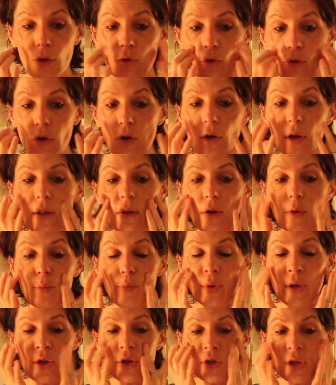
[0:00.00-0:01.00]
Do your little
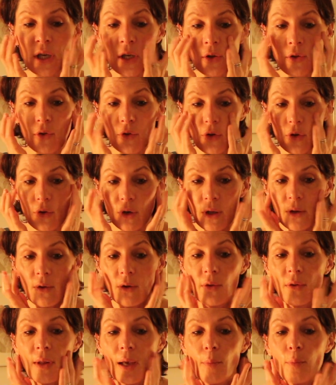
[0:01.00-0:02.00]
pinching, do your
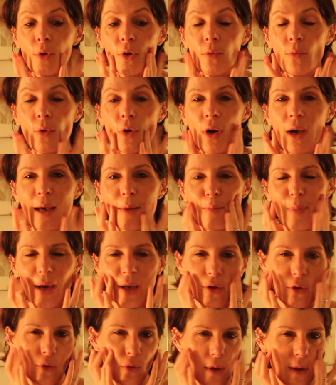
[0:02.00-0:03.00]
little tapotement, and
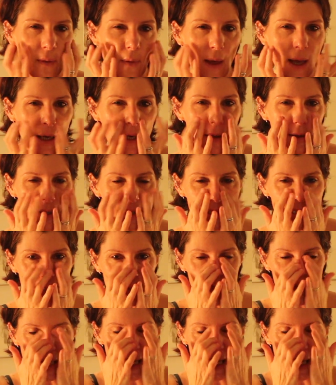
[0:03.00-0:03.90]
by doing that in the same